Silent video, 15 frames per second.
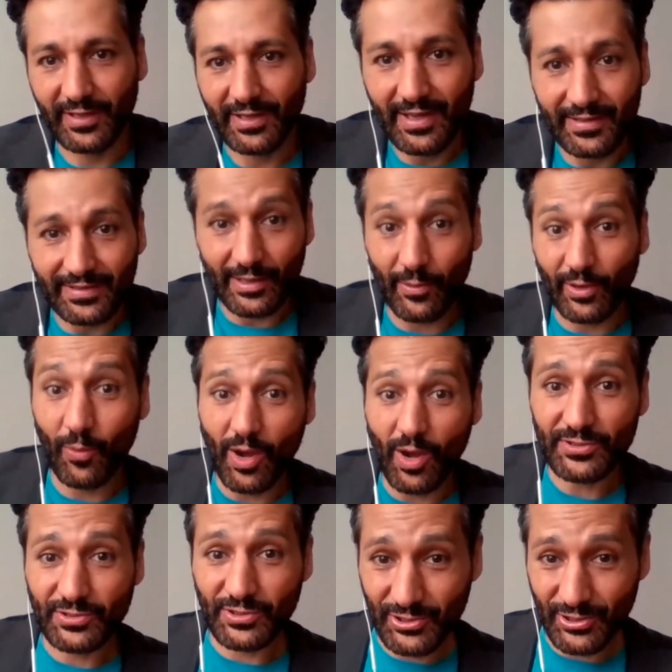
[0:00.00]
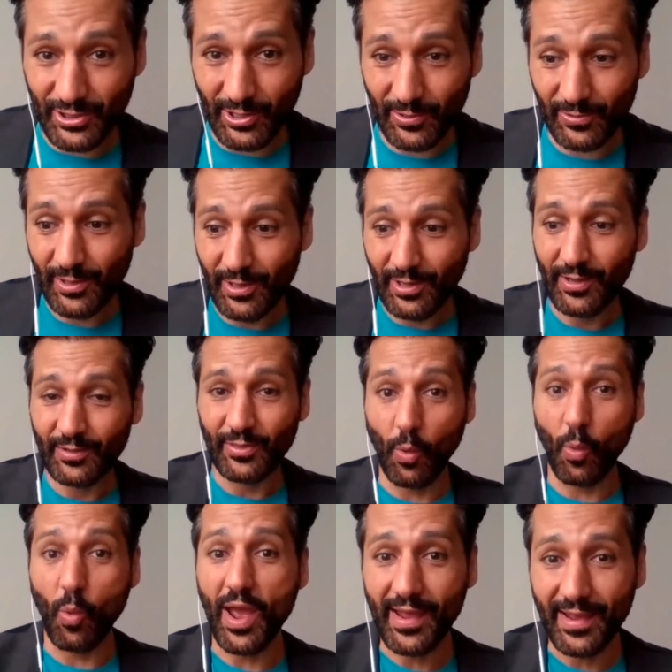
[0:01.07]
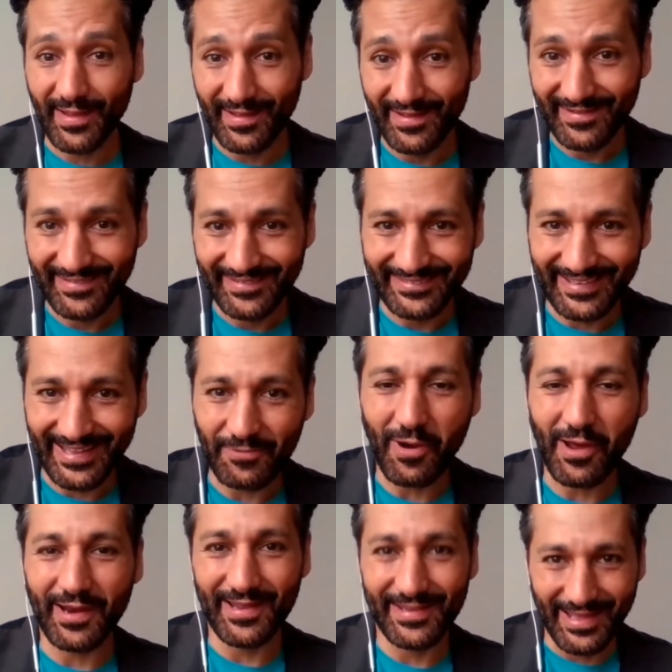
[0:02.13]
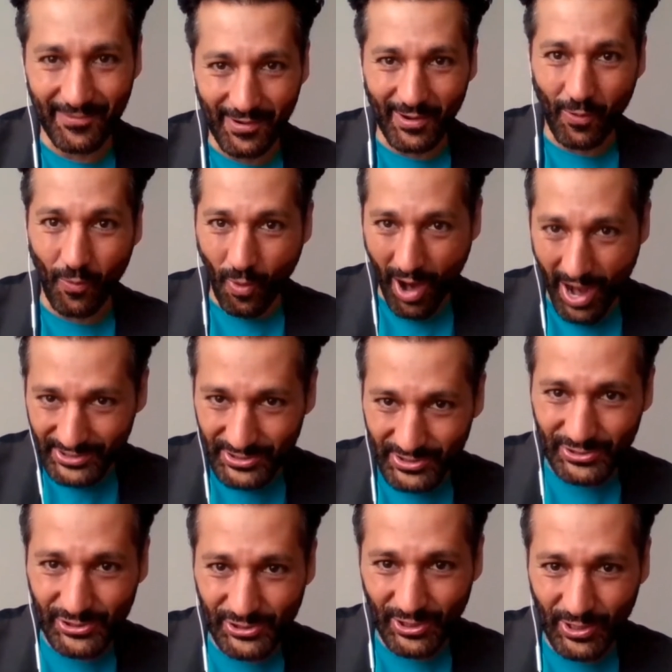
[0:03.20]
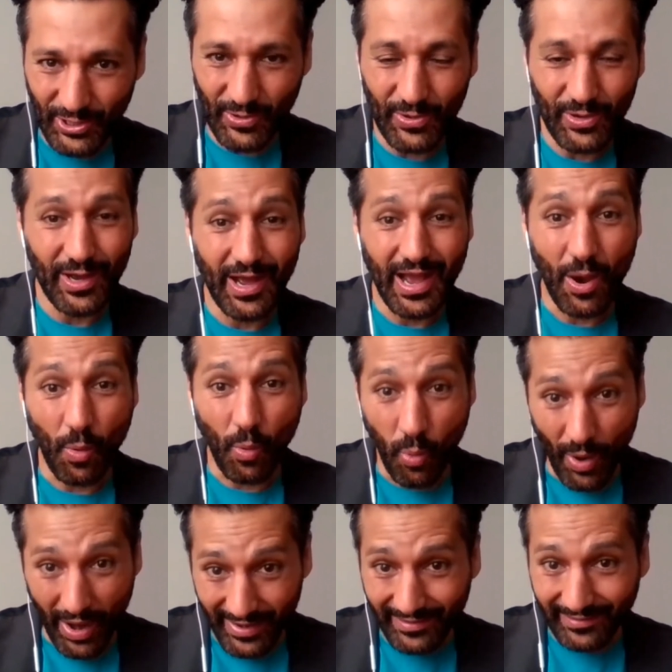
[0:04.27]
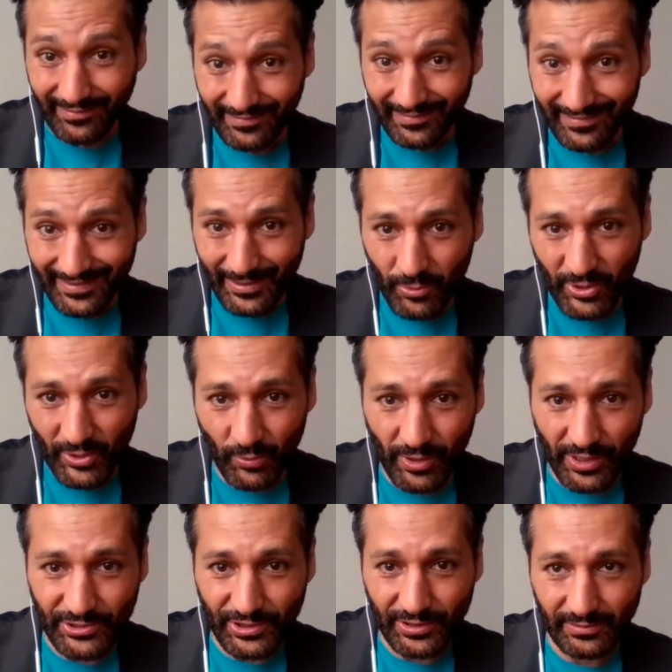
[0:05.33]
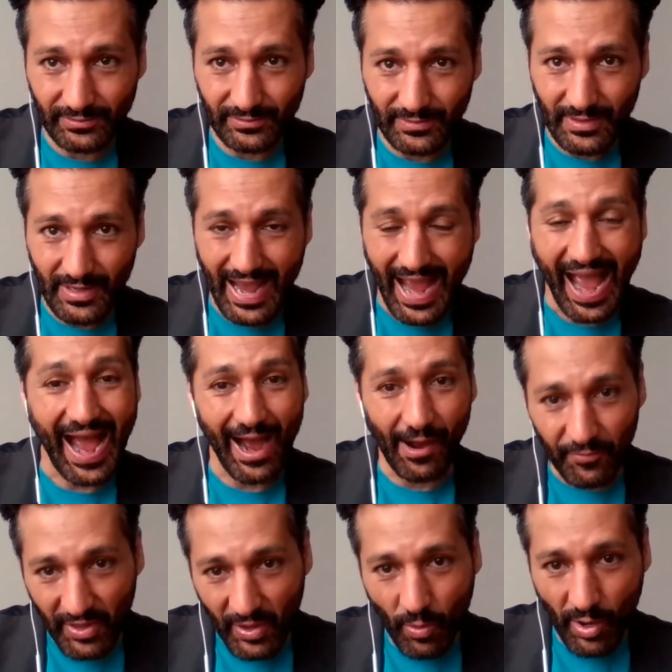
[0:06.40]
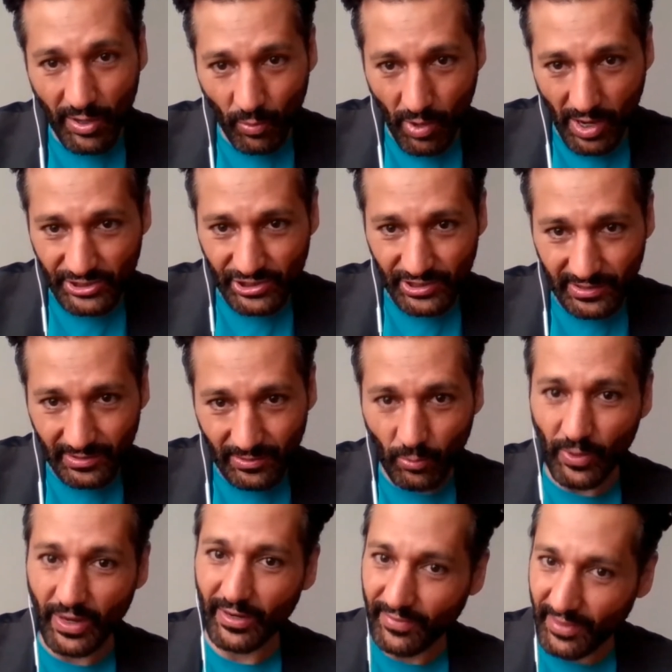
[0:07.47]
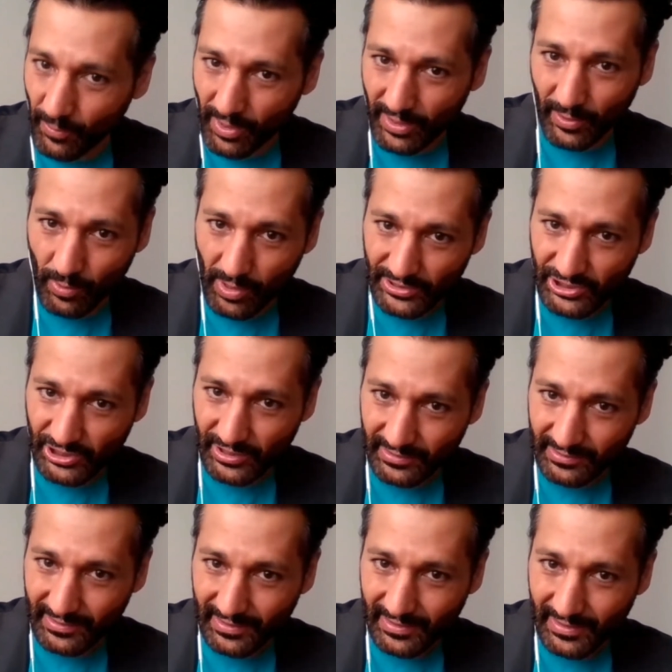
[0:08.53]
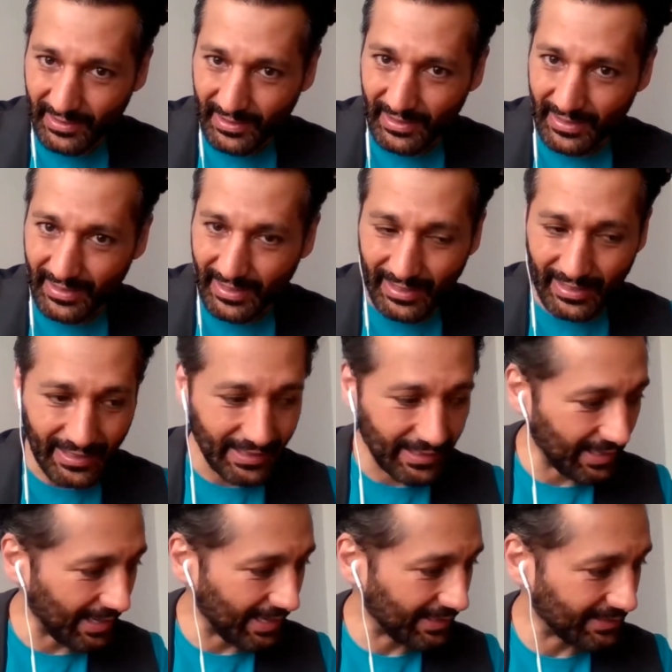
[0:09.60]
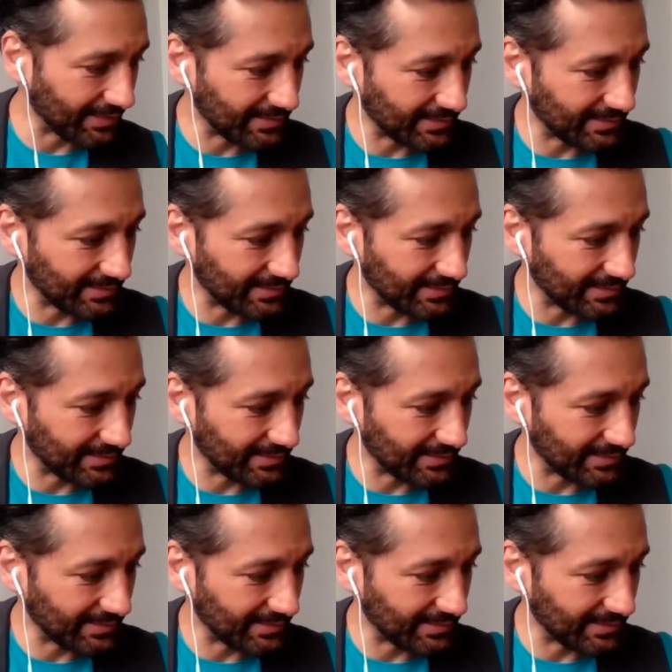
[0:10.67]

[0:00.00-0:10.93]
No, no problem. Get comfortable, brother. They want to watch the show when they want to watch it, how they want to watch it, where they want to watch it, and